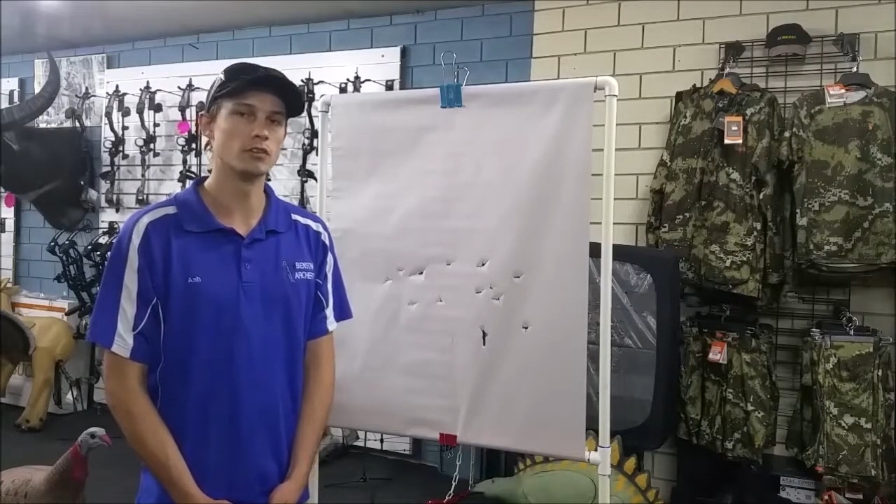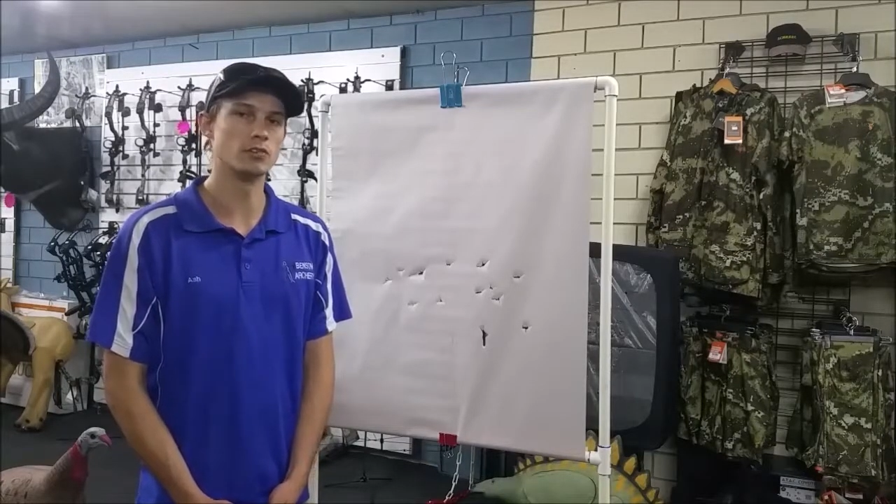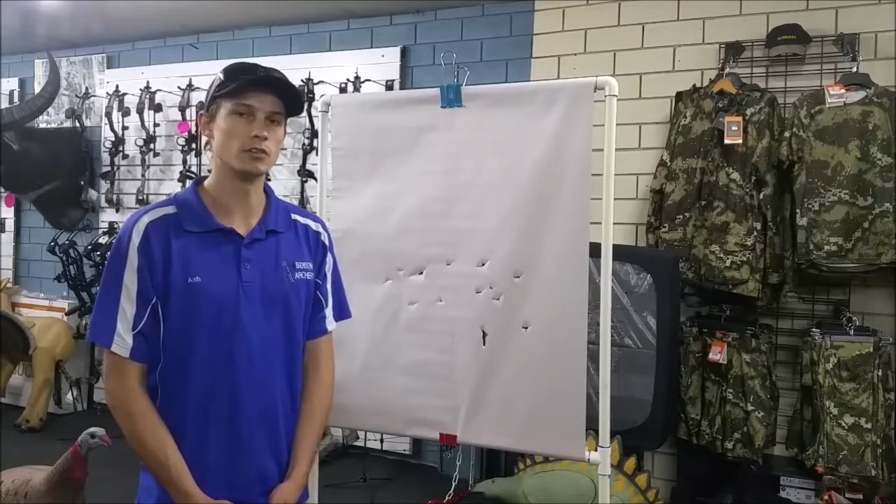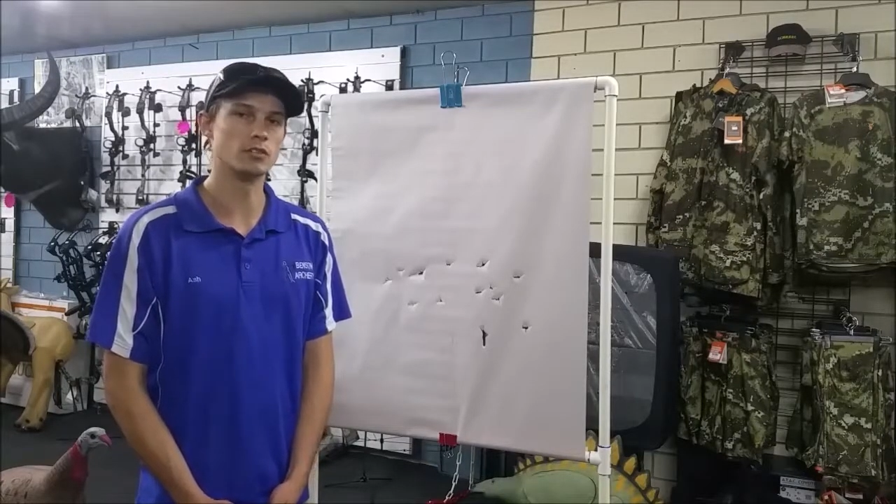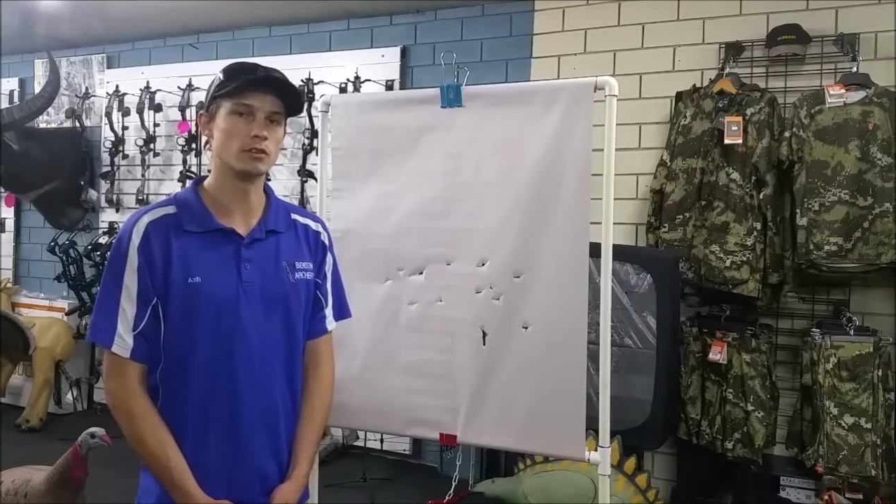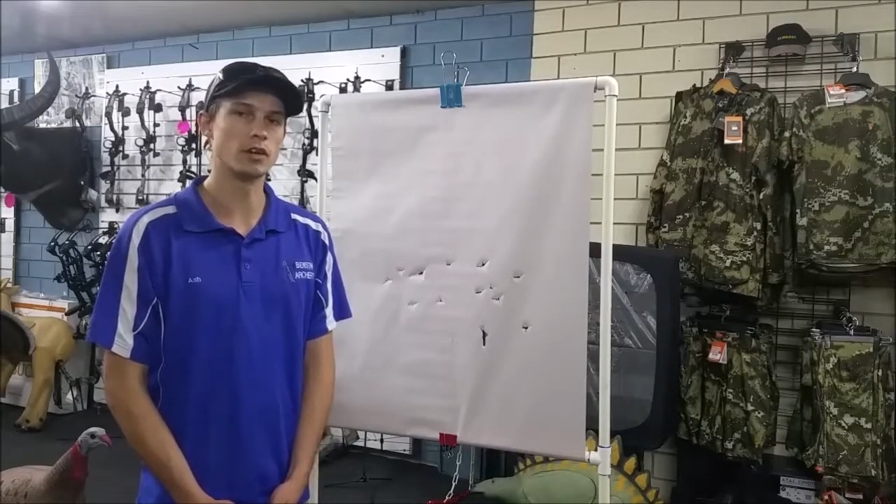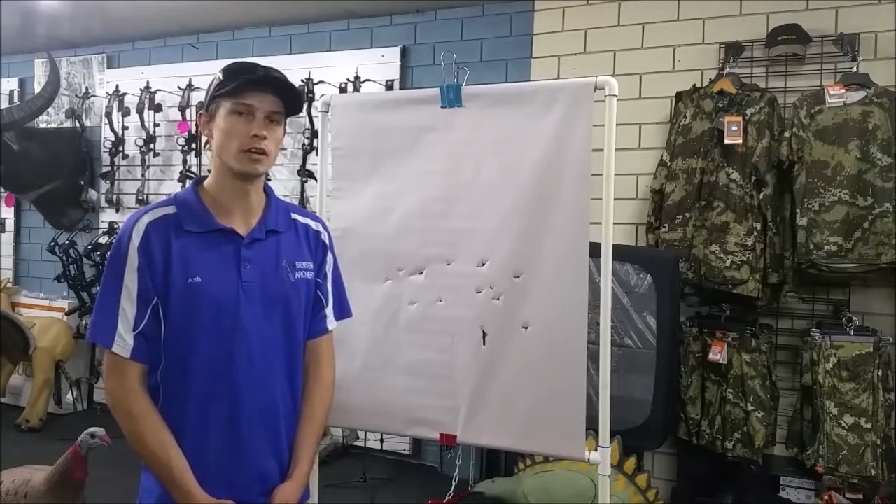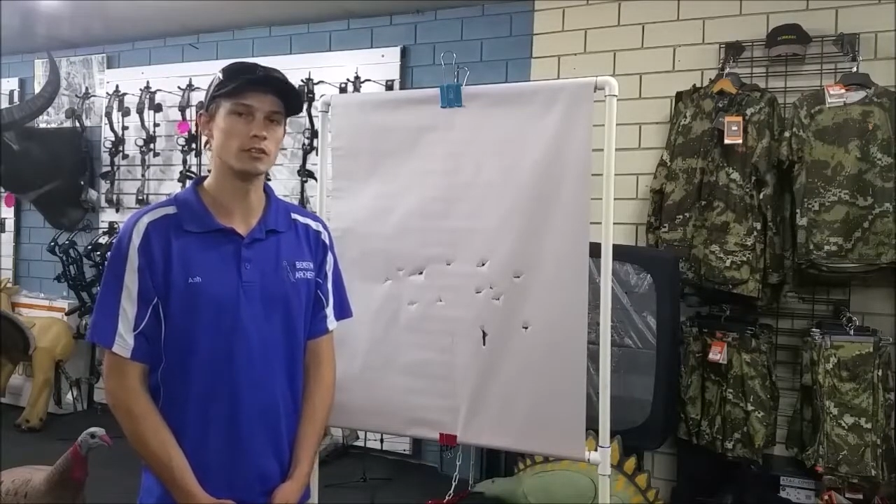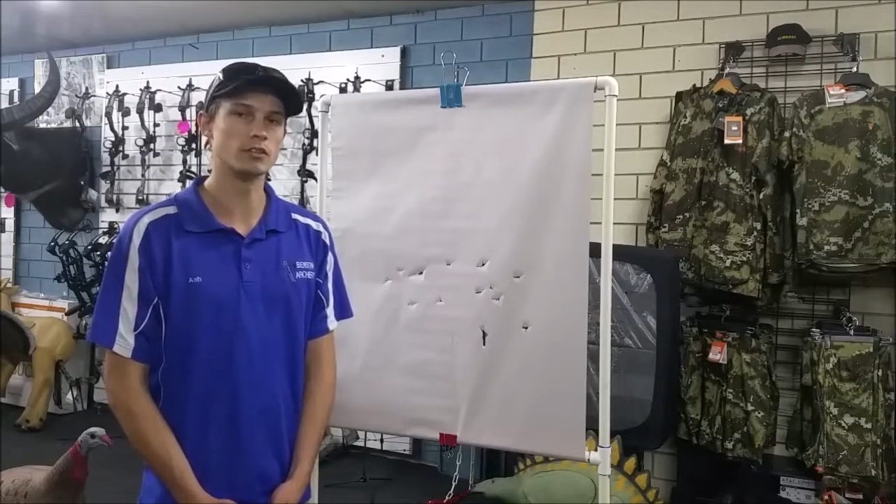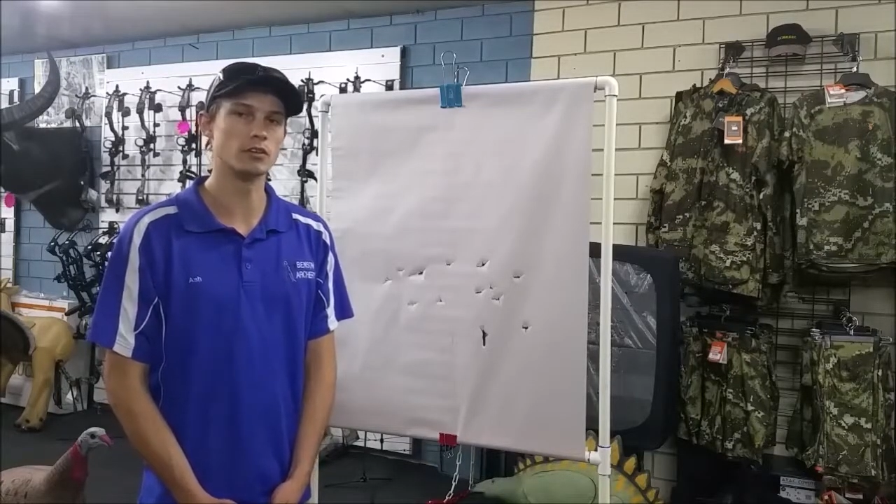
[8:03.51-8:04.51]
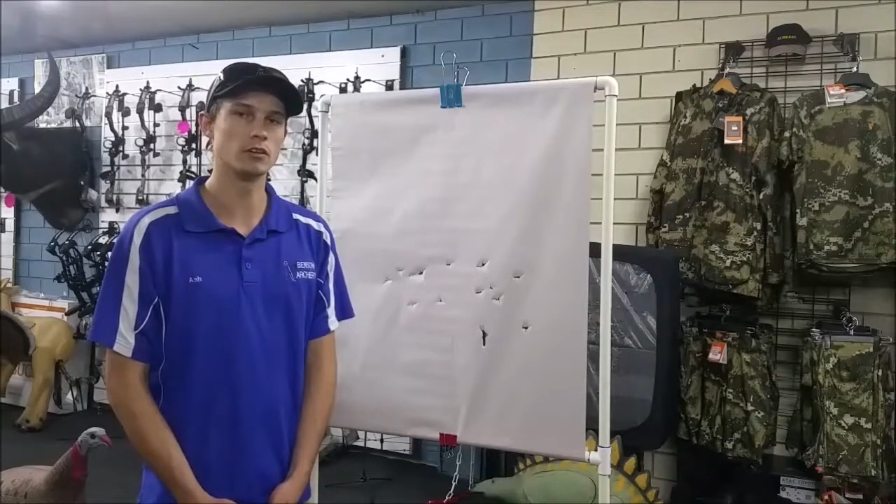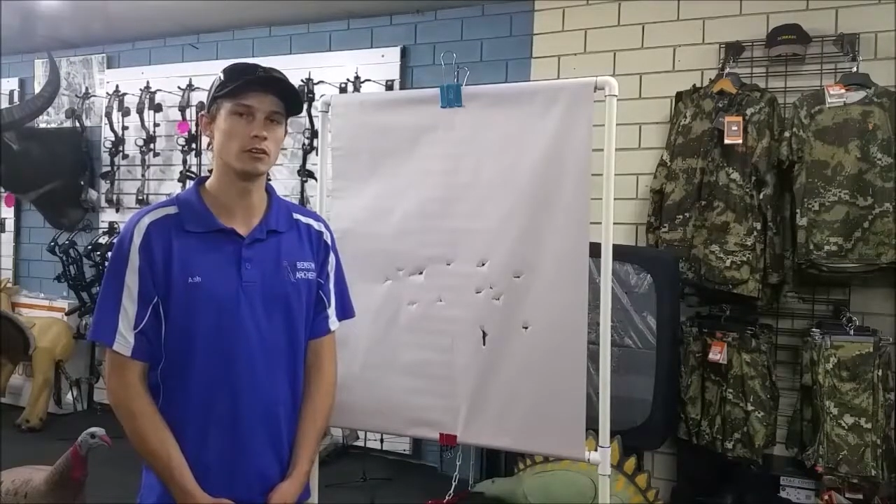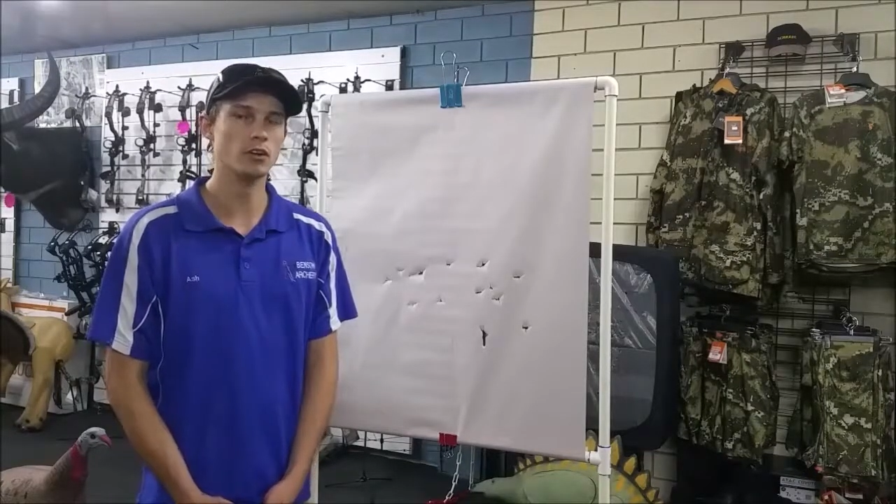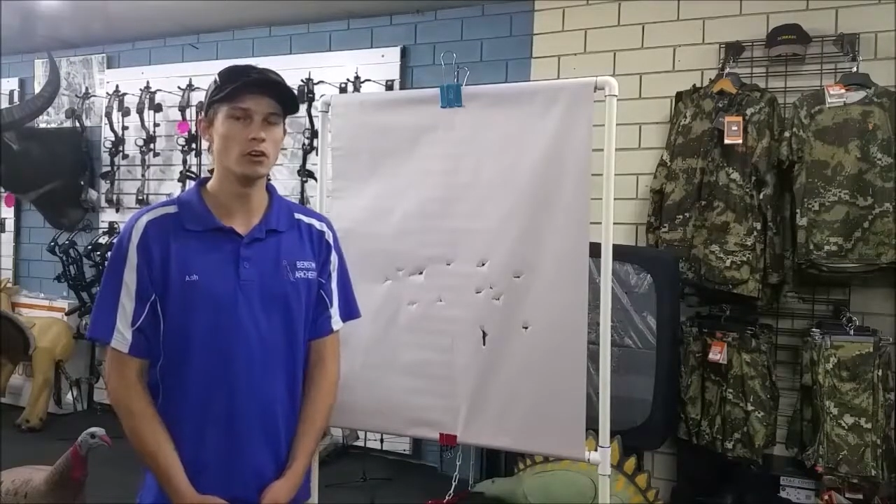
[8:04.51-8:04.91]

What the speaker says: 3080,